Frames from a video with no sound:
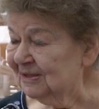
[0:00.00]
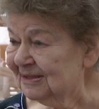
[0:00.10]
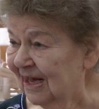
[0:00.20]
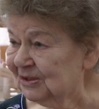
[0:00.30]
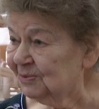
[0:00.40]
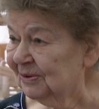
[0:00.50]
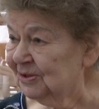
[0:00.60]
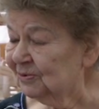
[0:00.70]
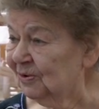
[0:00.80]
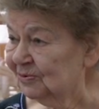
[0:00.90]
is. That's where
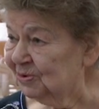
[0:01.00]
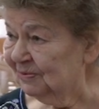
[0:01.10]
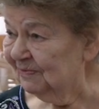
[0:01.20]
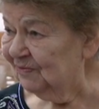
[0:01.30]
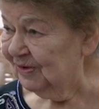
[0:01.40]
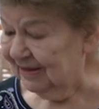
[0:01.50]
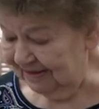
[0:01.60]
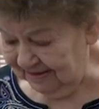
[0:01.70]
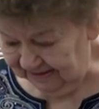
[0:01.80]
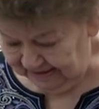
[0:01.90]
you go to
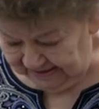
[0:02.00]
infinity.